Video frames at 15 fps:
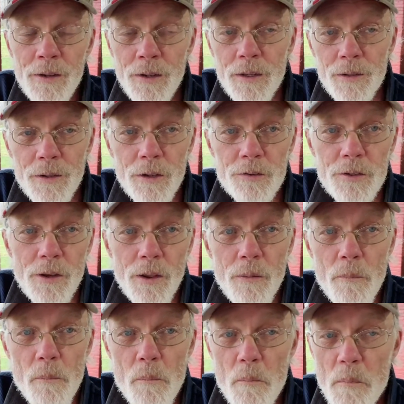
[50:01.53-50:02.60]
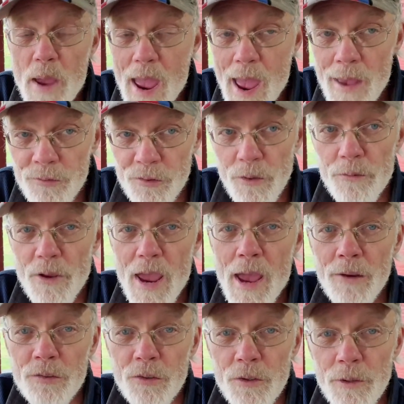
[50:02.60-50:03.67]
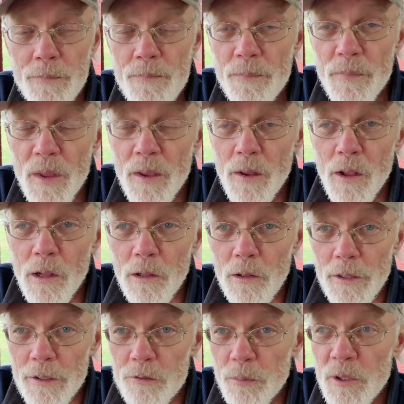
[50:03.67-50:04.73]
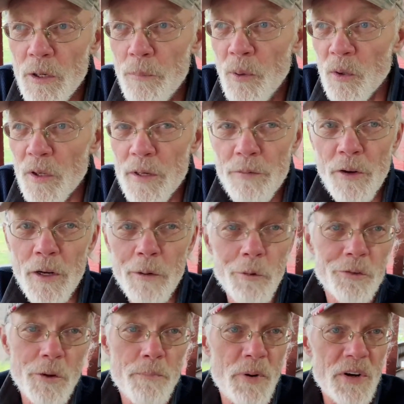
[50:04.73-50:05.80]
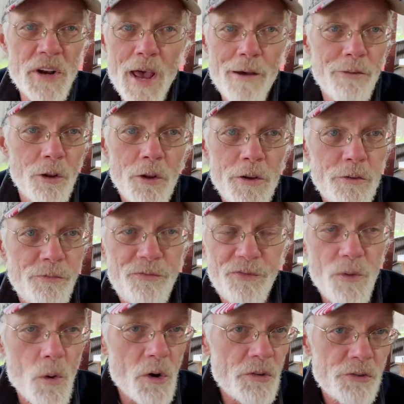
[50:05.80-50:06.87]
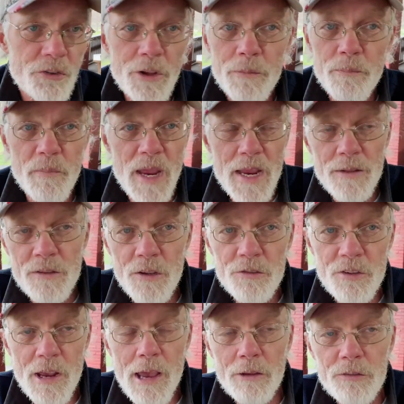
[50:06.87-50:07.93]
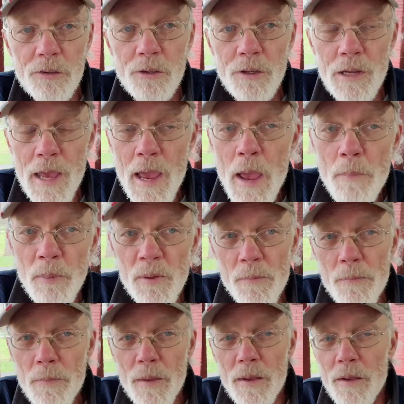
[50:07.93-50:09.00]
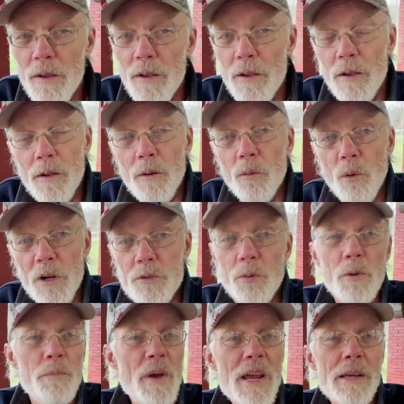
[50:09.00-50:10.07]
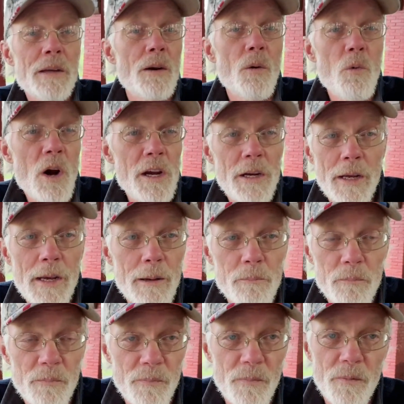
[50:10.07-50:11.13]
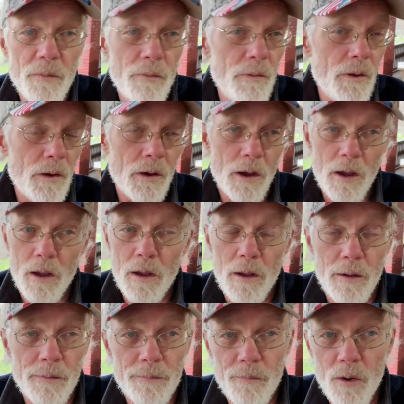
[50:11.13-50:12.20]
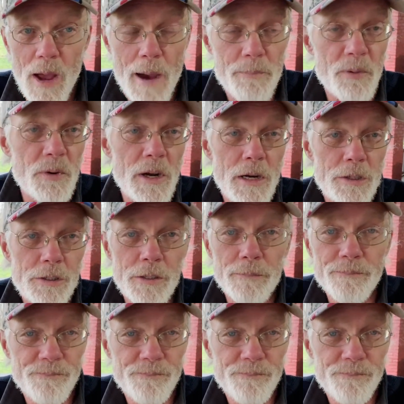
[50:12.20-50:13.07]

in this massive accident leads me to believe that it was a benevolent force that made this accident happen, which would make it a white hat operation.